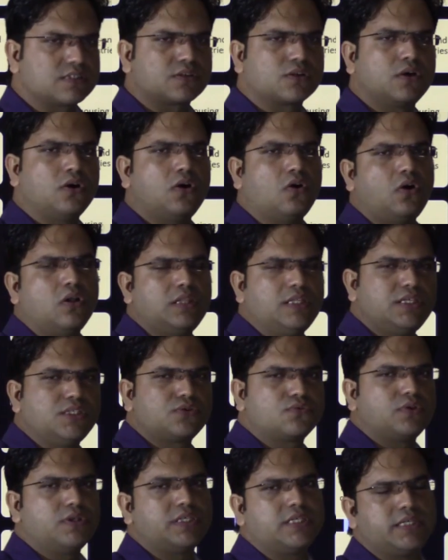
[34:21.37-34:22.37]
all these
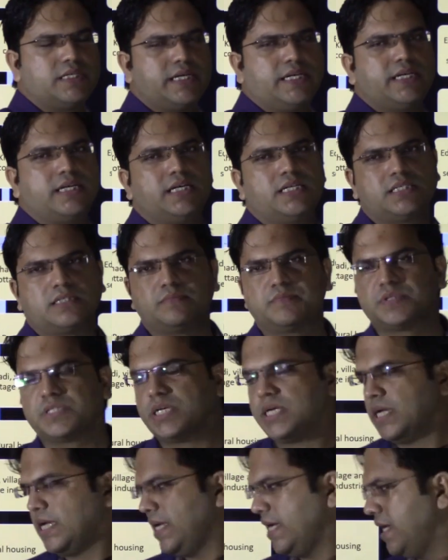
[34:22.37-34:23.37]
29 items
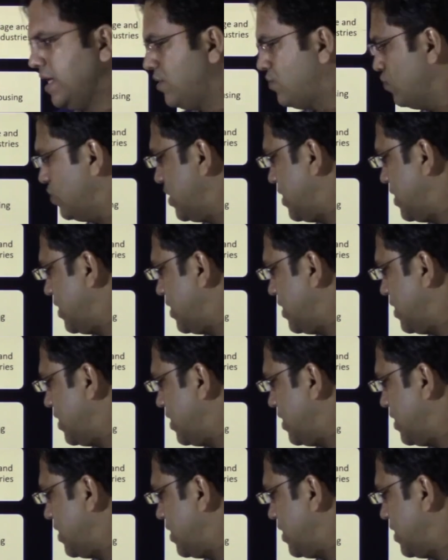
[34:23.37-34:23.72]
into the